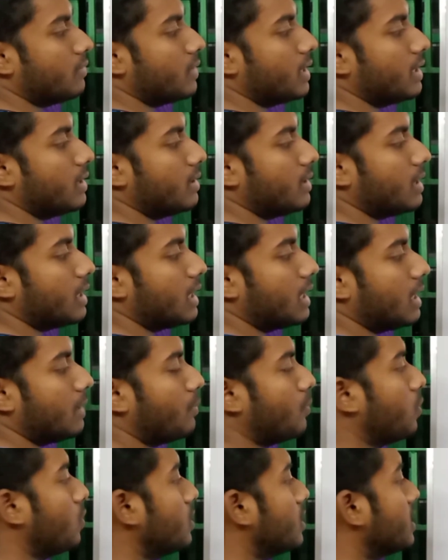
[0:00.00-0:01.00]
we
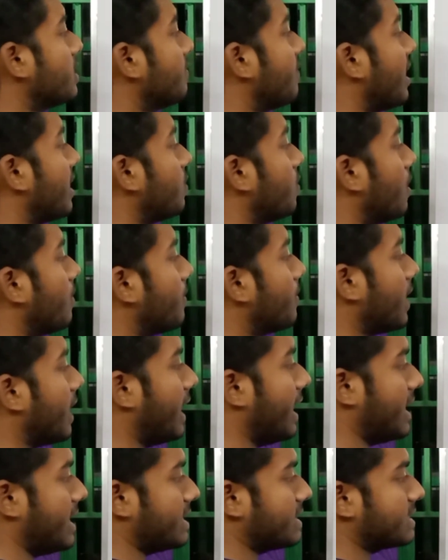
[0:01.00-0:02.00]
put the value of
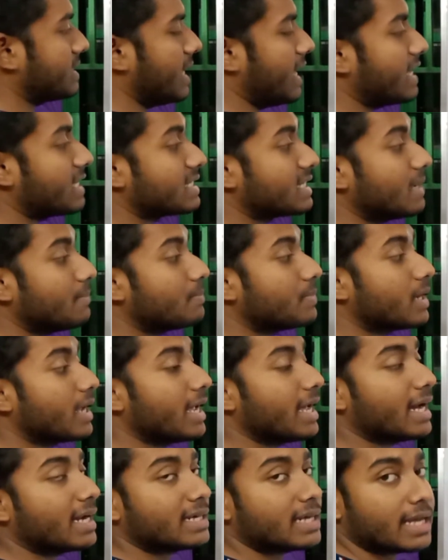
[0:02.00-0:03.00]
x except
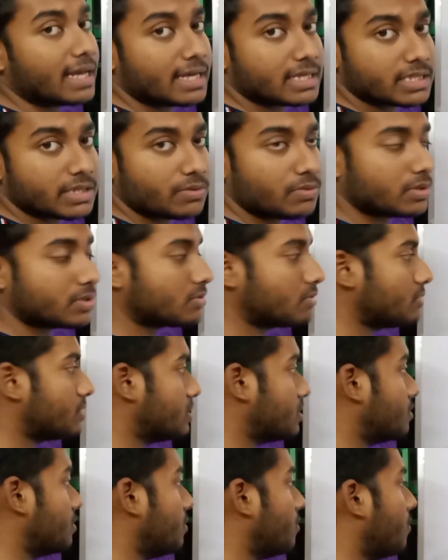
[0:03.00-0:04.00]
at x equals to
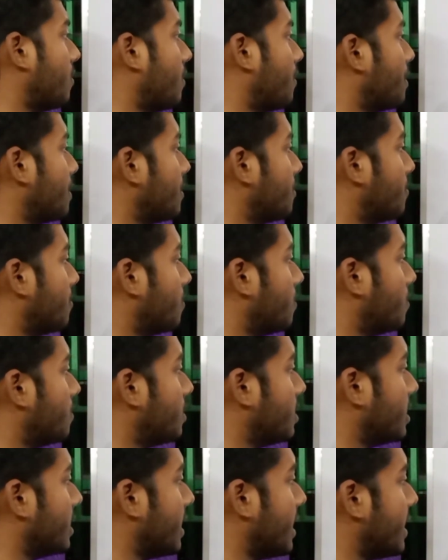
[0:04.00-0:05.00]
0, when we
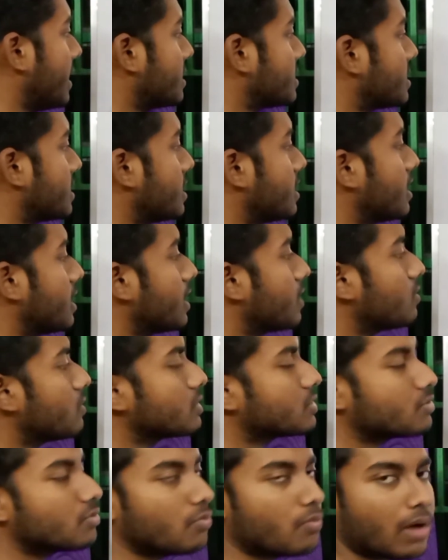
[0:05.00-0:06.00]
put x
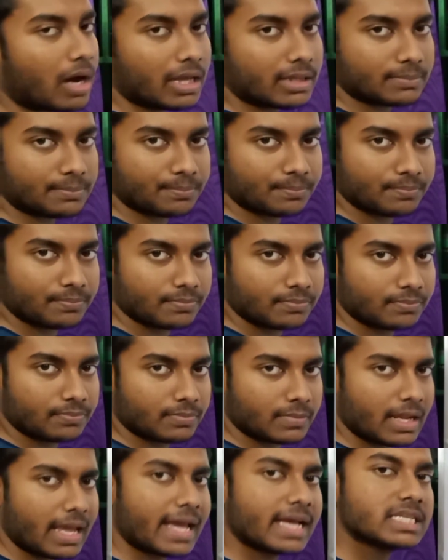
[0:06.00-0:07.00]
equals to 1,
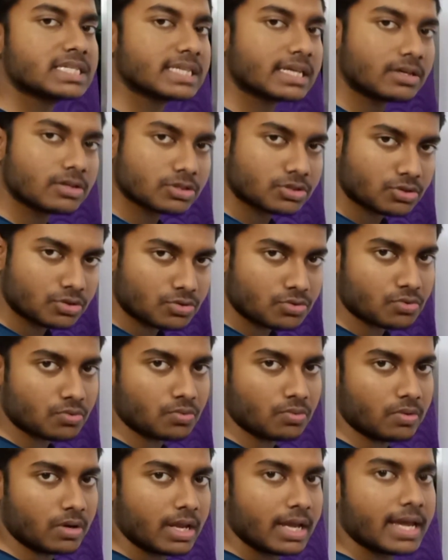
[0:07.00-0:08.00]
x equals to
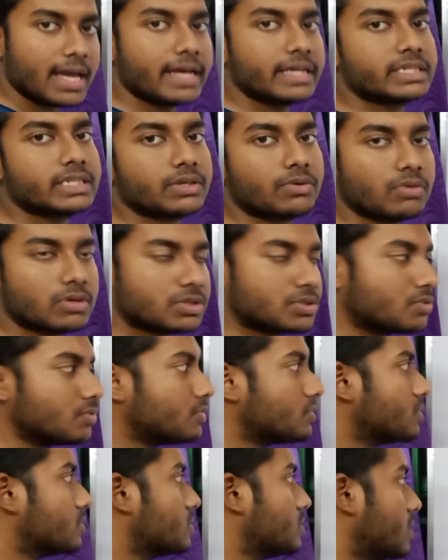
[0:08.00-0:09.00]
2, x equals to
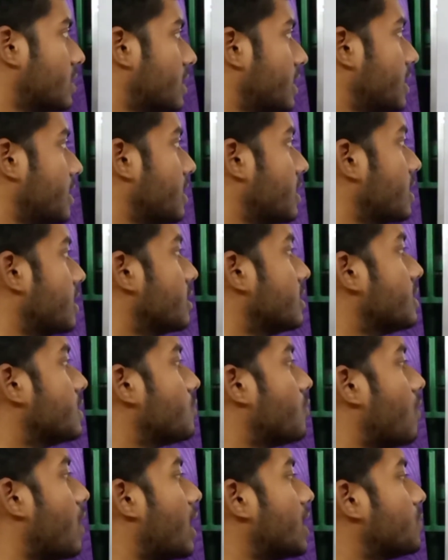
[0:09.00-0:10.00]
3,
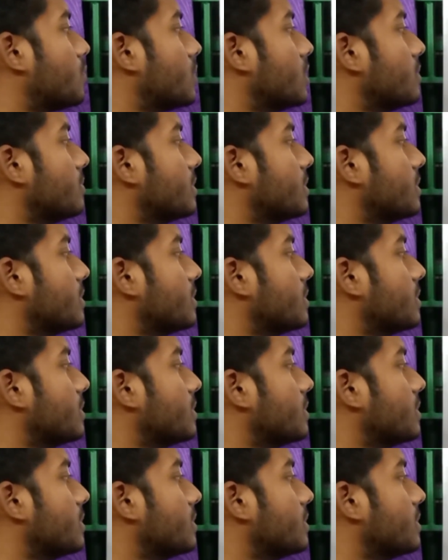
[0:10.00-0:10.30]
then what will